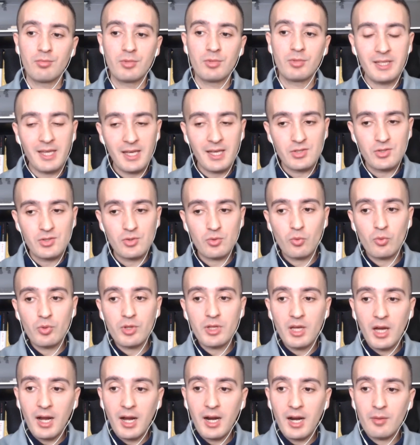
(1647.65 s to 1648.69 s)
yes,
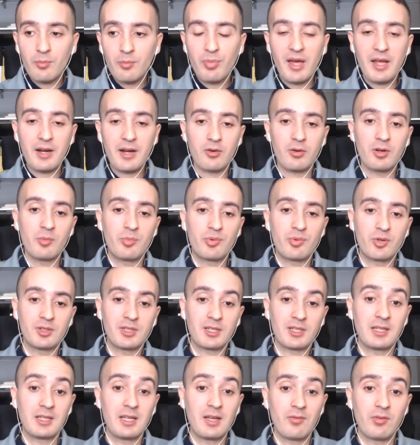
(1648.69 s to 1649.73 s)
we are better on the
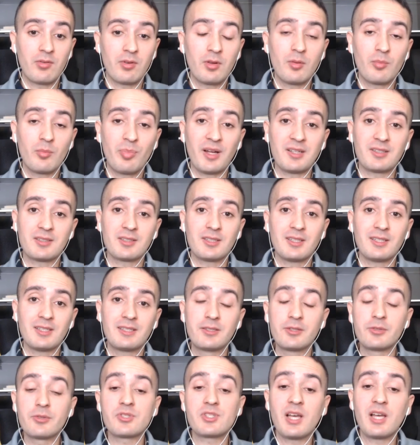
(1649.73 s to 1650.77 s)
product level, but
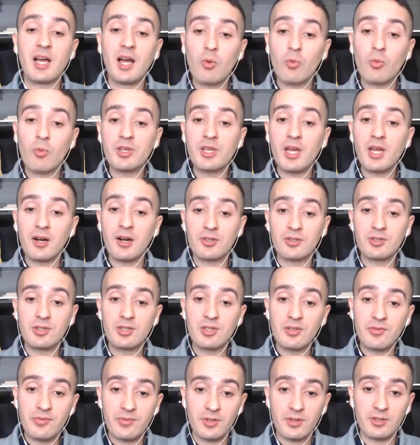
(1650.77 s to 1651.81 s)
here's how we are
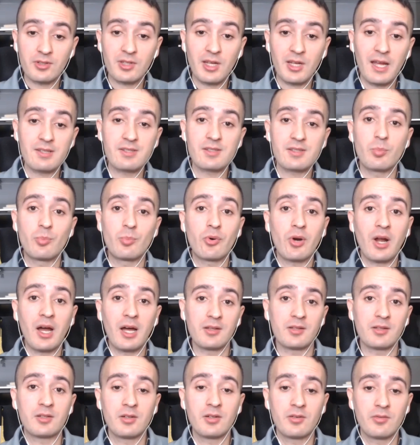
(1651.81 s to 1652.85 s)
different as a
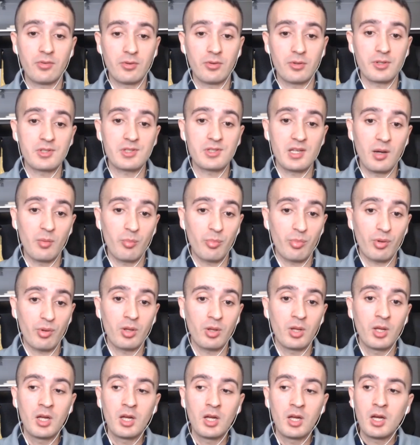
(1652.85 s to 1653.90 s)
brand, for example.
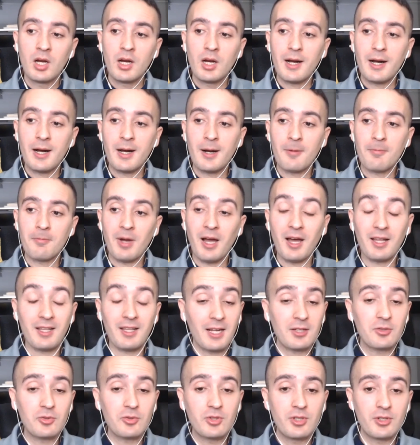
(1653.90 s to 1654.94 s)
I'd
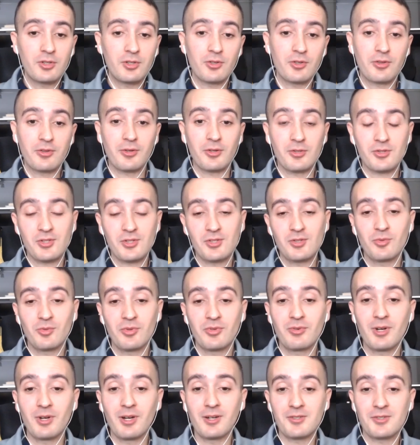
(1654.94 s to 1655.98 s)
like to hear your thoughts with
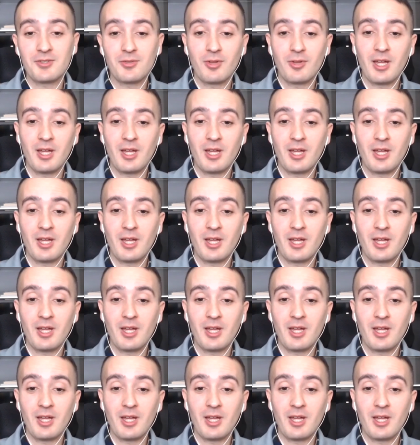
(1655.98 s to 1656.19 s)
regards to